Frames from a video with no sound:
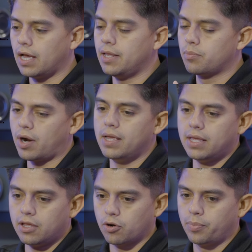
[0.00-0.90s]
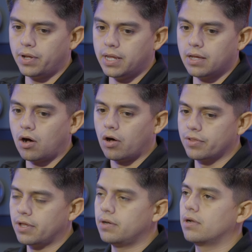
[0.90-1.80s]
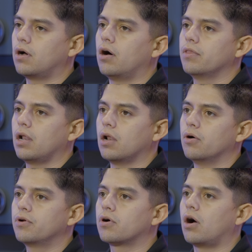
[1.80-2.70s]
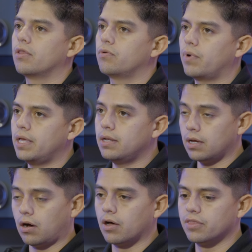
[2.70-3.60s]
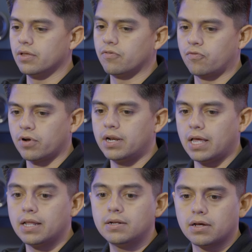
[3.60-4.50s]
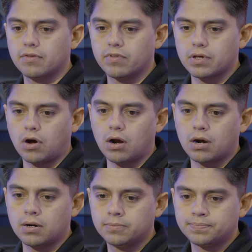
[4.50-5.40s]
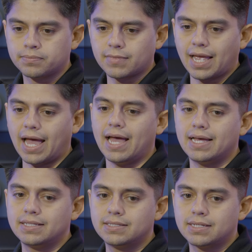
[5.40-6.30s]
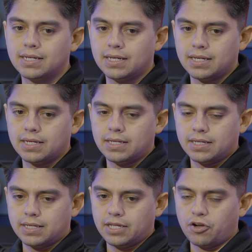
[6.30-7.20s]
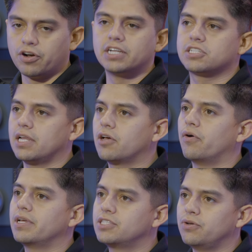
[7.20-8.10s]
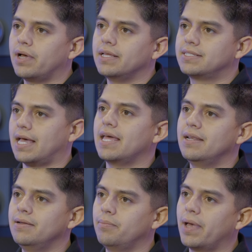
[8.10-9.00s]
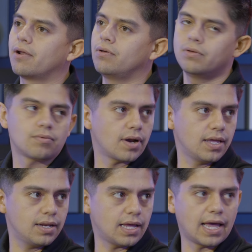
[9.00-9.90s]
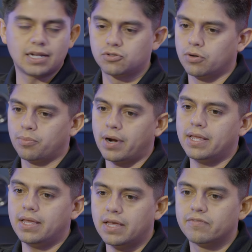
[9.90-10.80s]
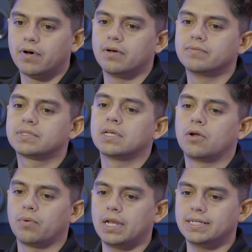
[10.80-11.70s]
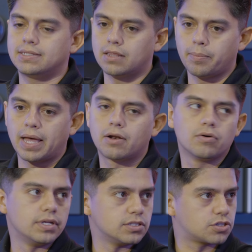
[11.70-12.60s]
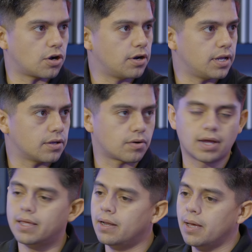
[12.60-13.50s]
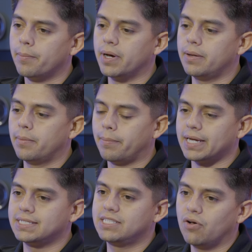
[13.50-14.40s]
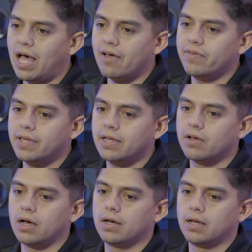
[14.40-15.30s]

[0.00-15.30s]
in braking, you're putting all the load or all the weight on the front end of the car, and you're initially going to a 10 pedal, right? And control braking involves releasing the pedal and turning, right? But by still having